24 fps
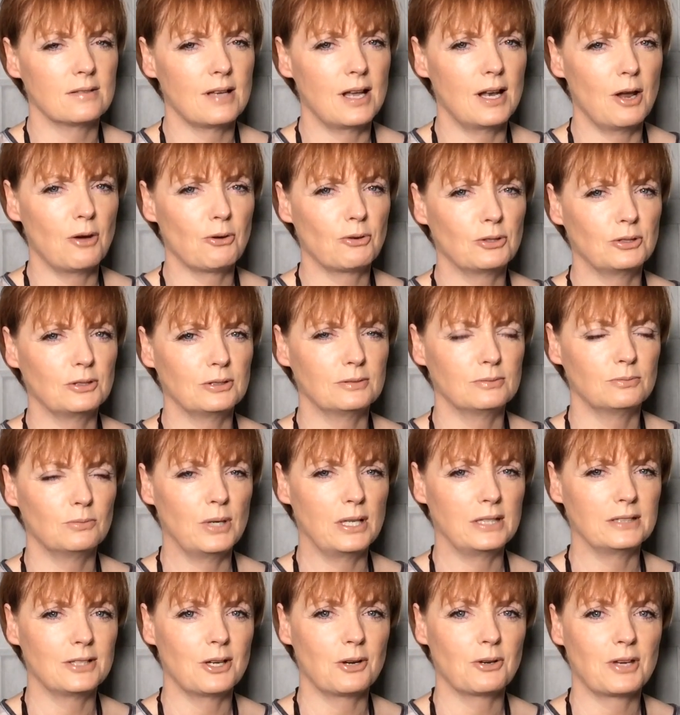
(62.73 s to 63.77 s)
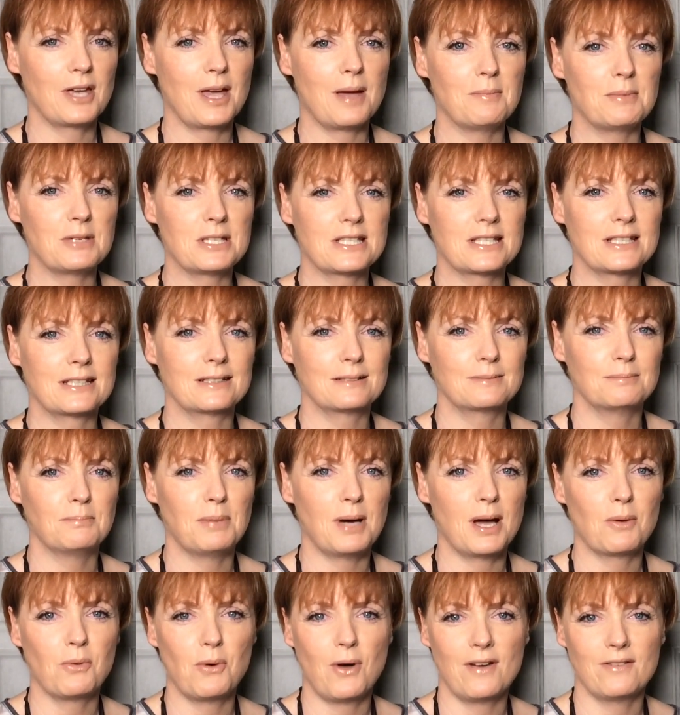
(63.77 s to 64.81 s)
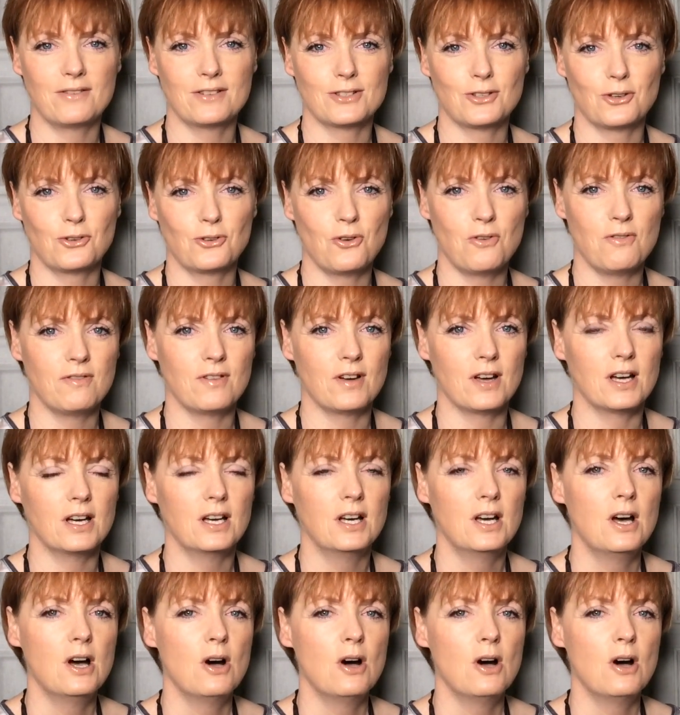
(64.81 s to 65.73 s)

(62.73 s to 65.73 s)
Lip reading: a local well-known chemist and buy whatever's on offer.